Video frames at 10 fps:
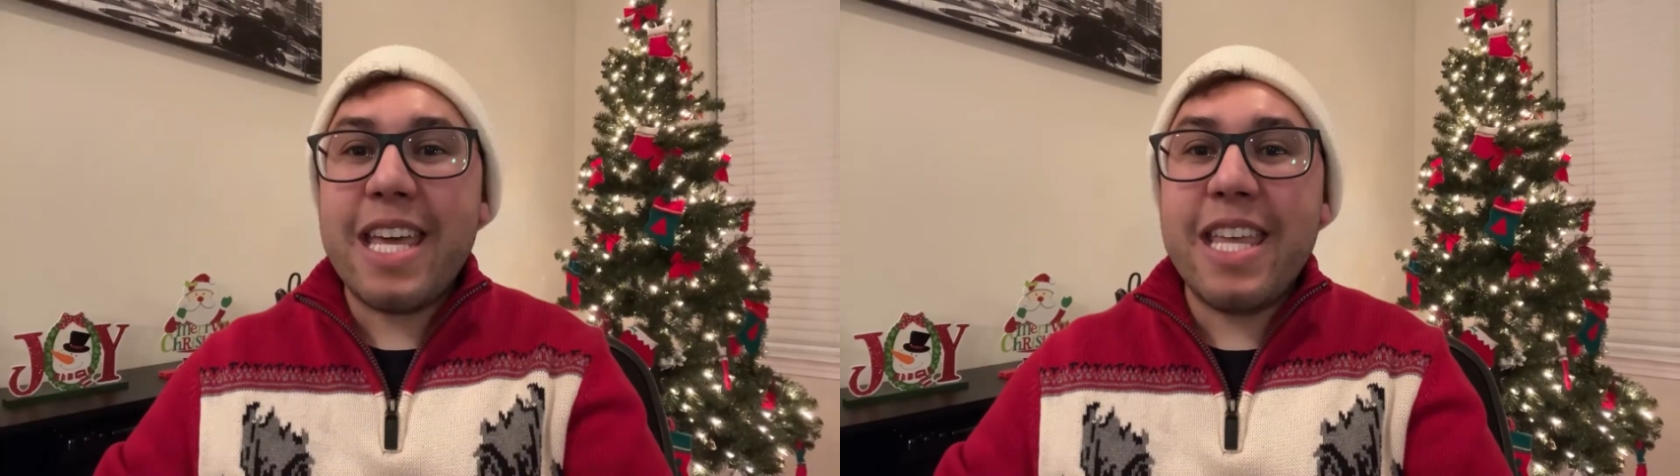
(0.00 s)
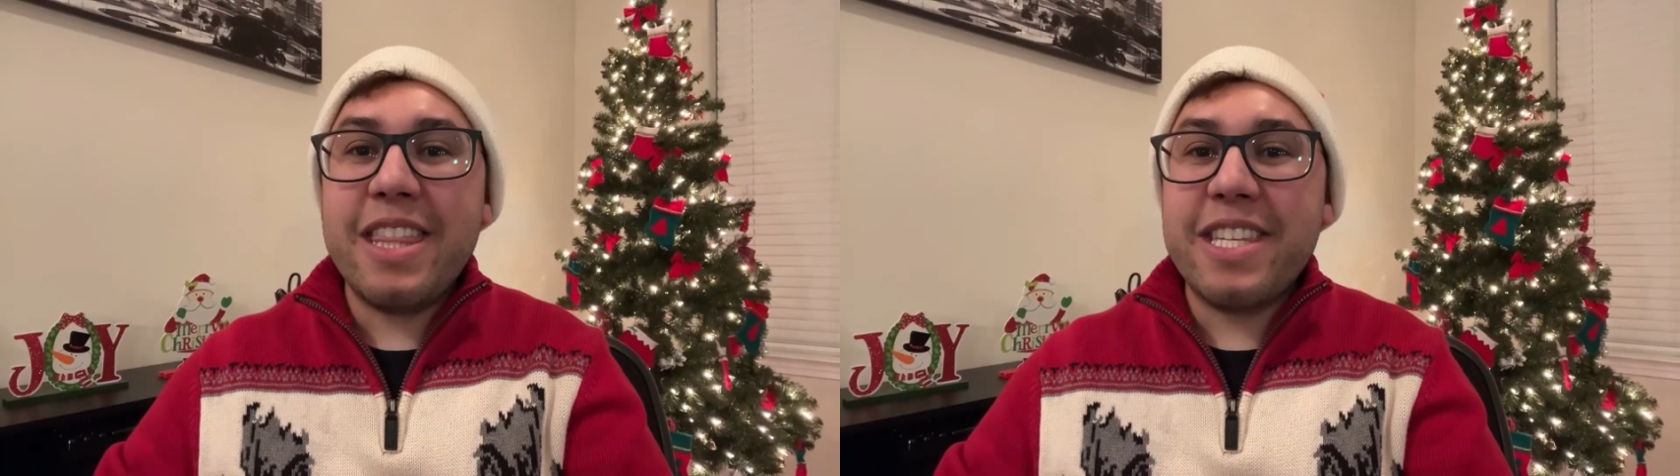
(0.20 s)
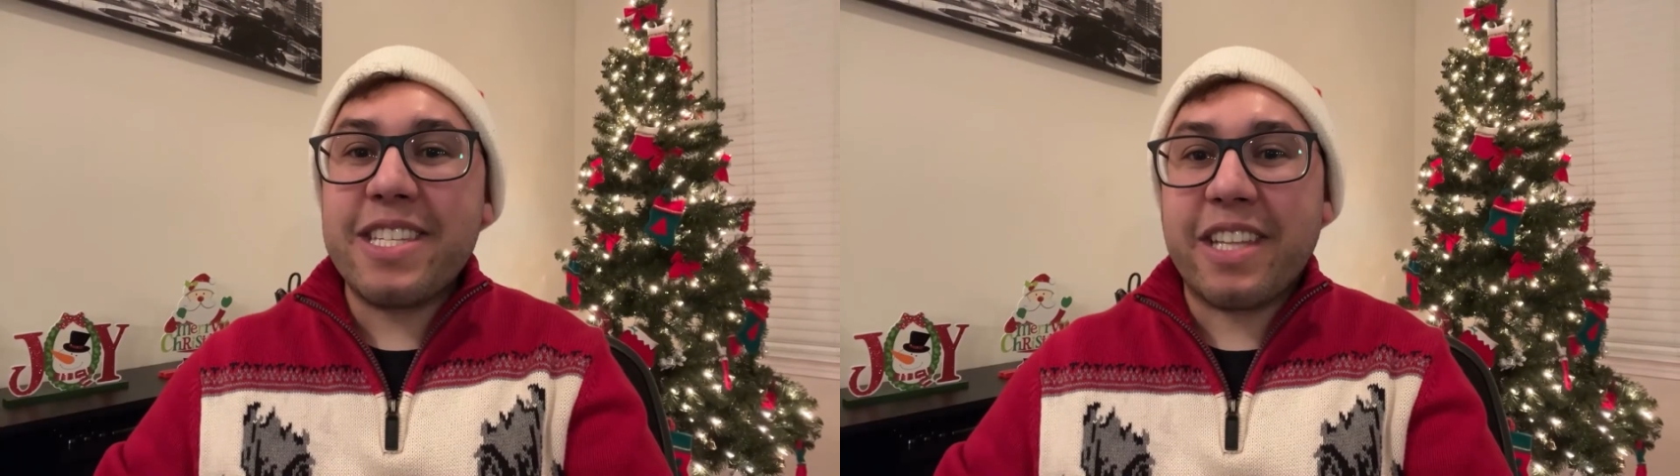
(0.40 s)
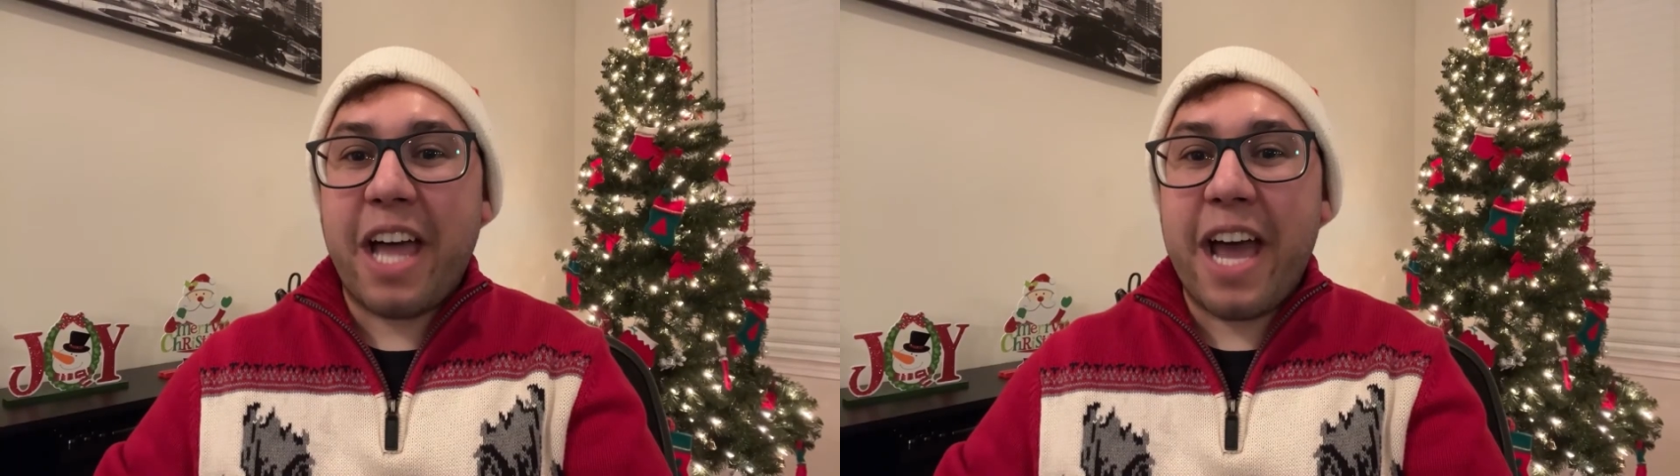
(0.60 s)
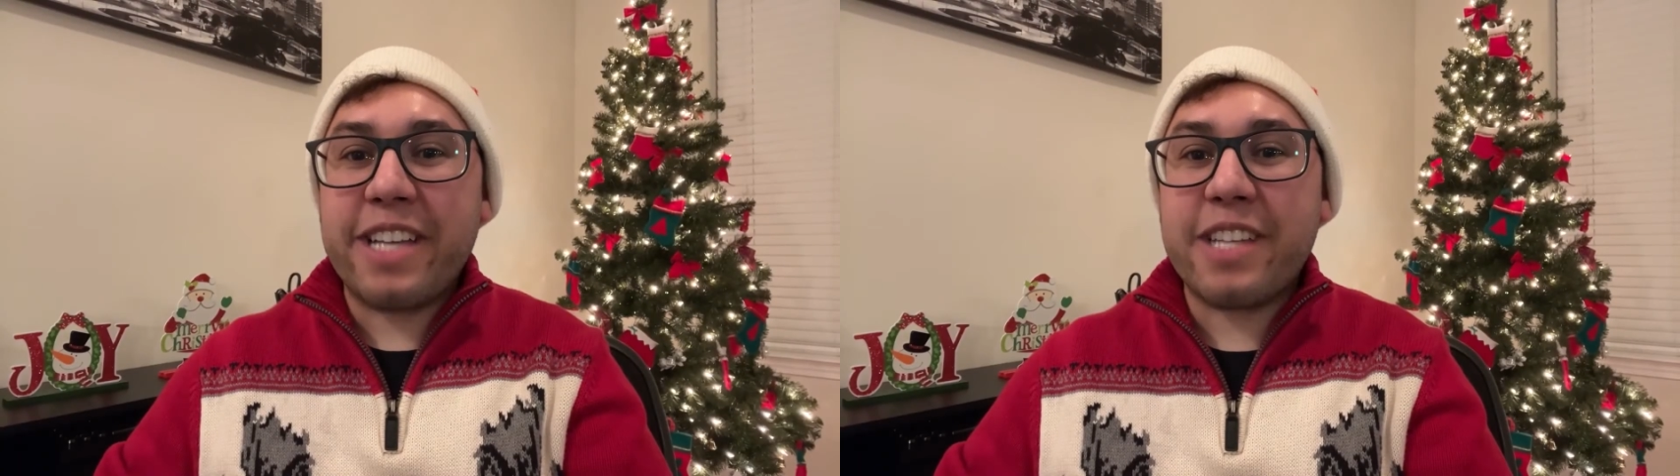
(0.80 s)
in this
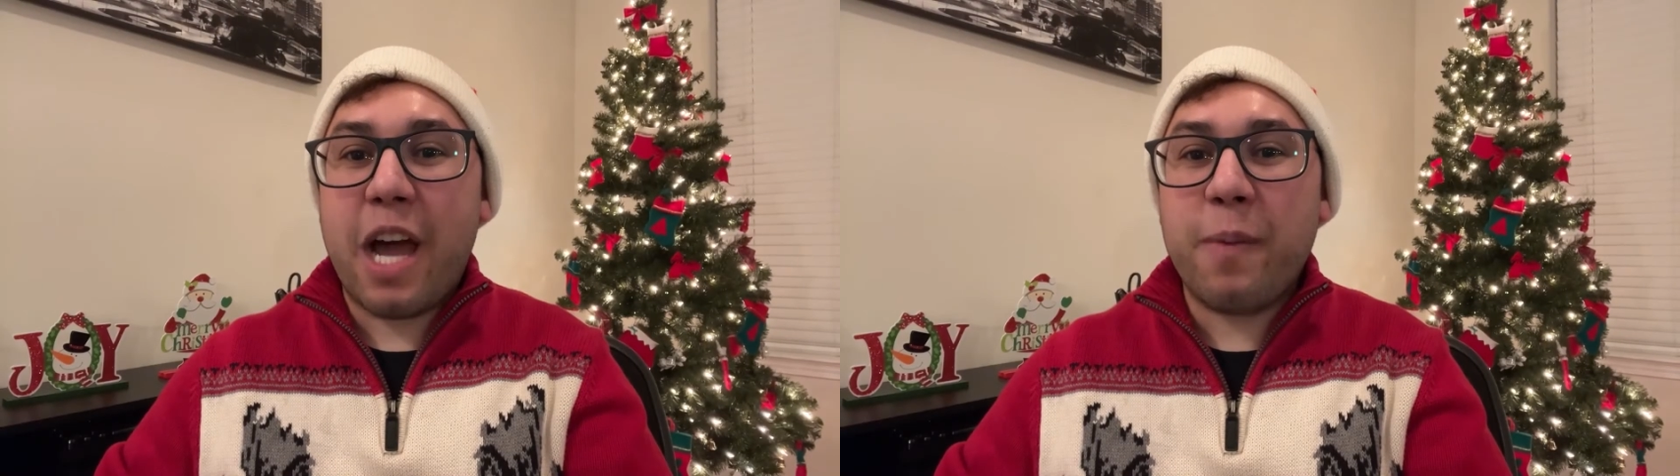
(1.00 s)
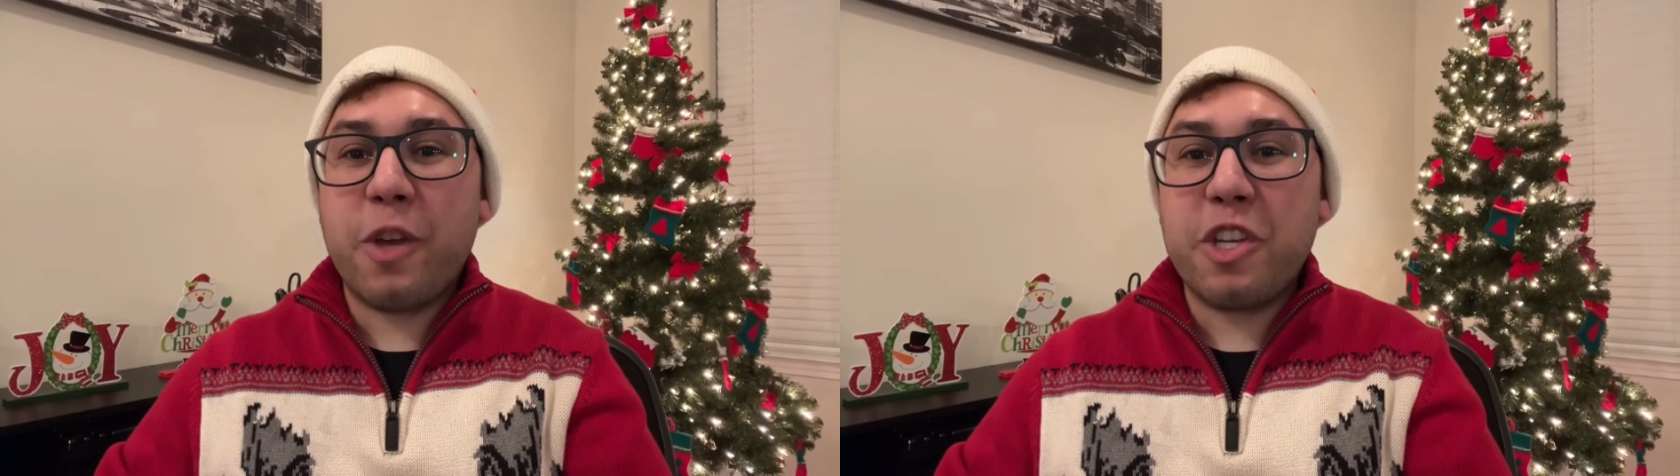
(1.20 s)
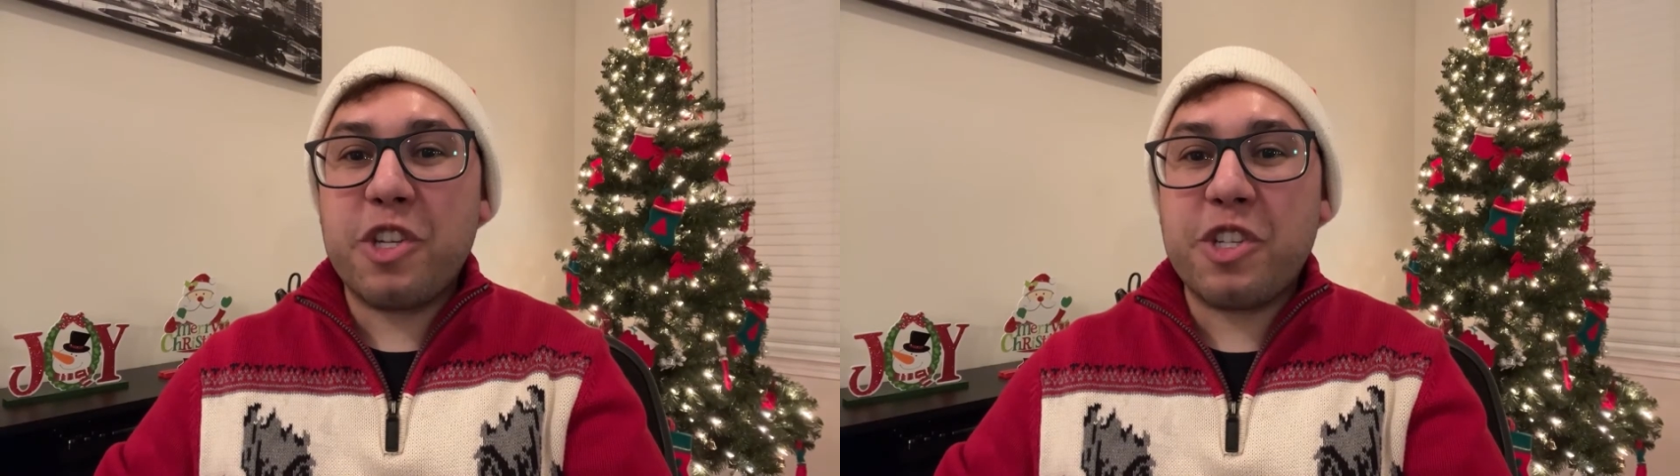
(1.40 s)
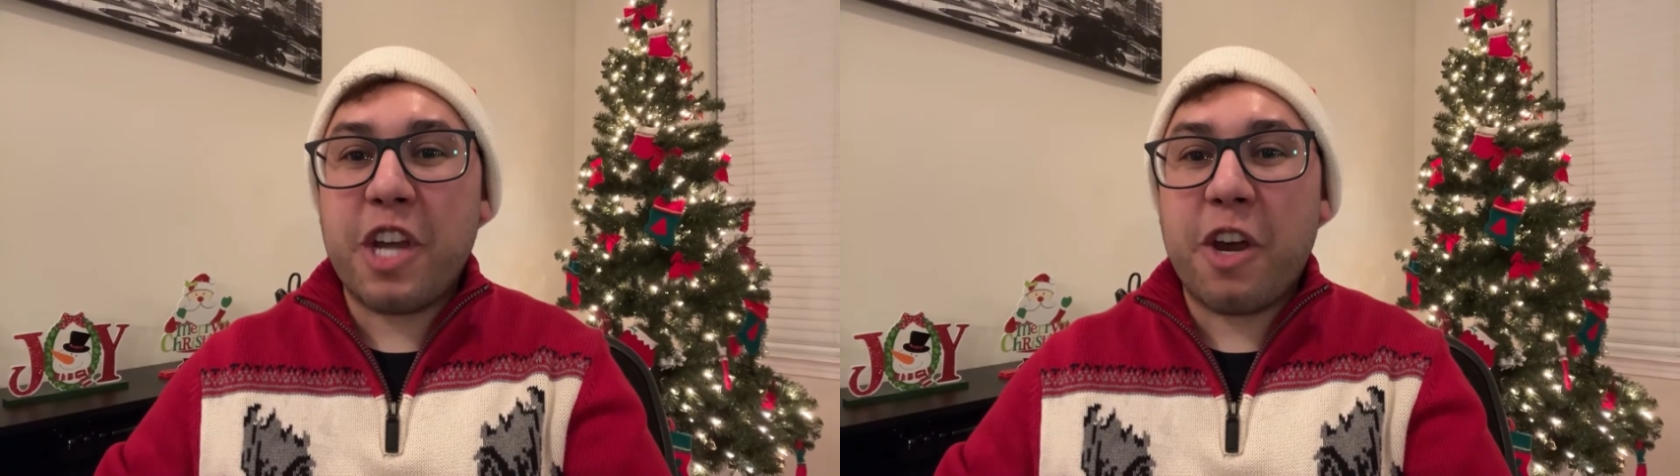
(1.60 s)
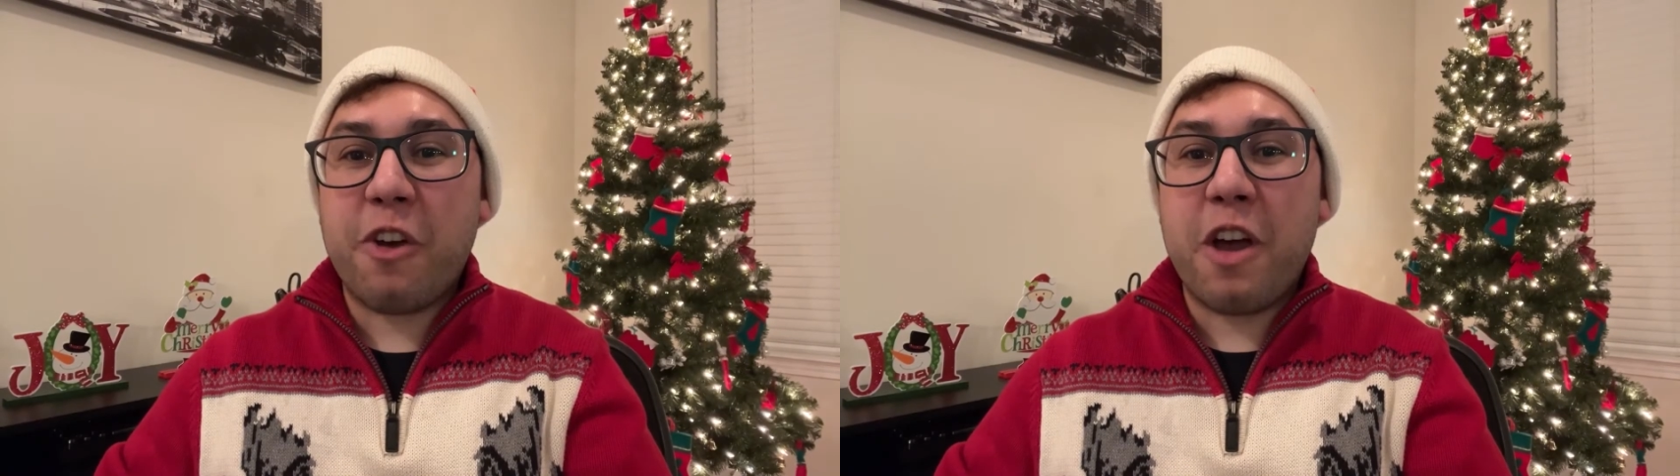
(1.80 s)
class, I'm going to
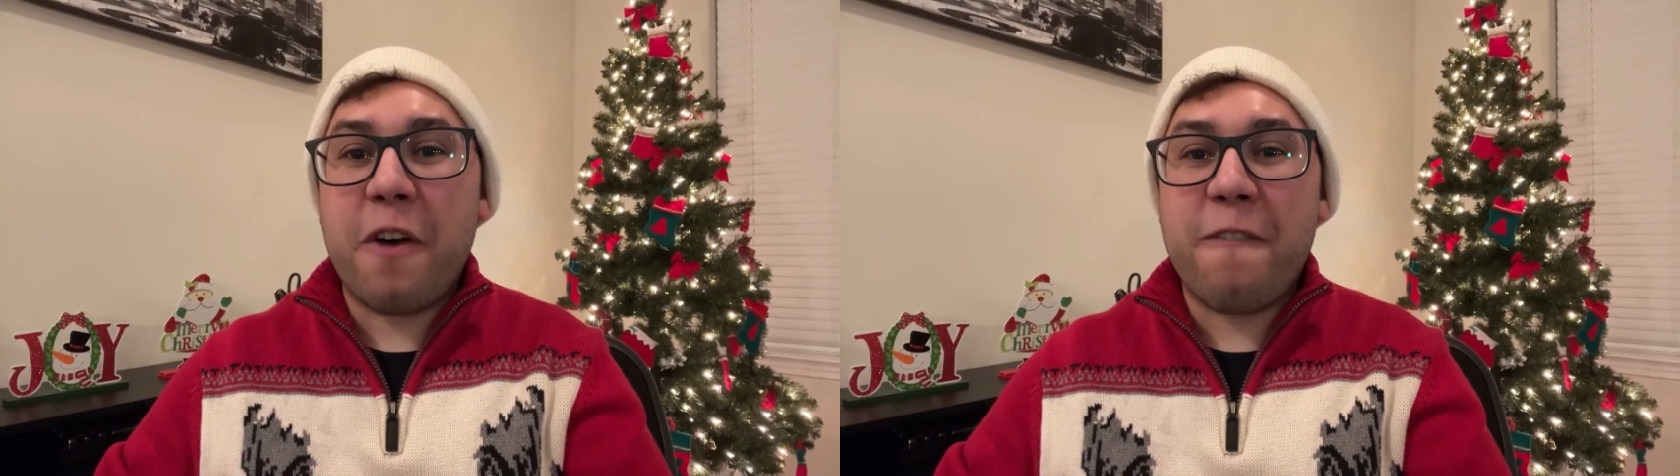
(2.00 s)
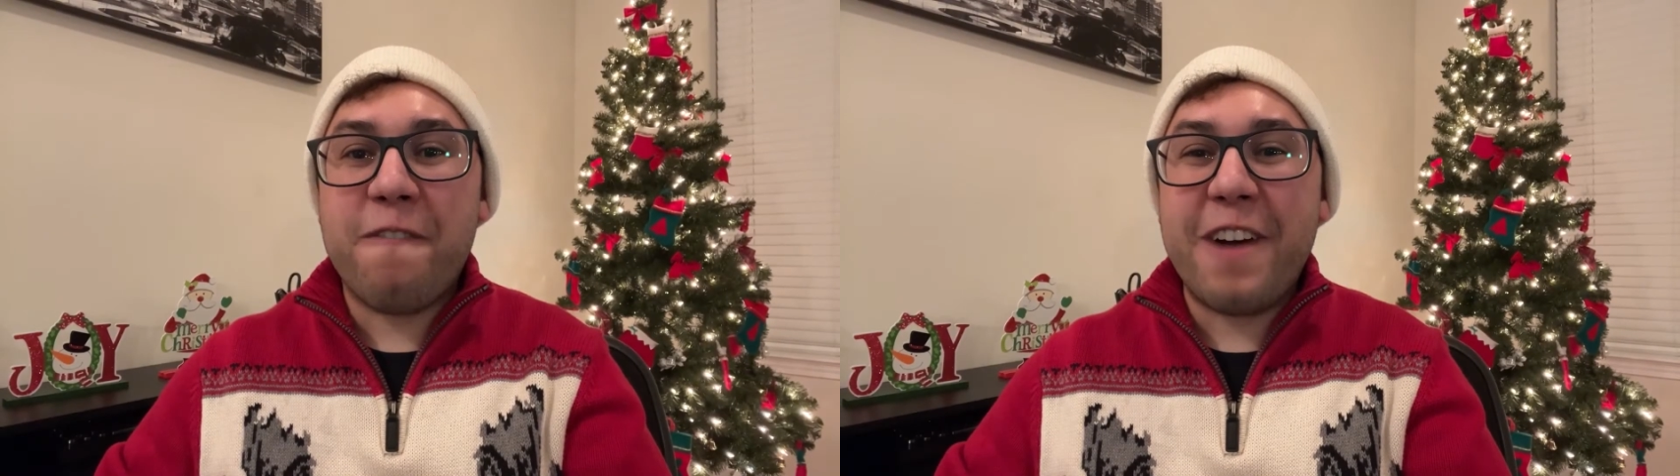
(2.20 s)
share a